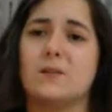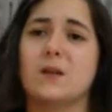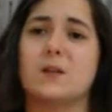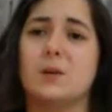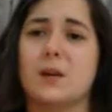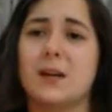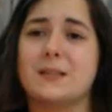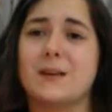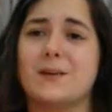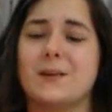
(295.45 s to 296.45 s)
and you go ahead
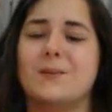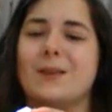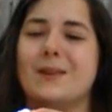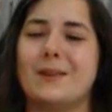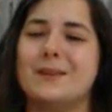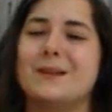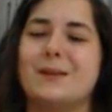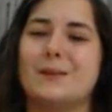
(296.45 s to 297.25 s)
and tell them, yes, they do.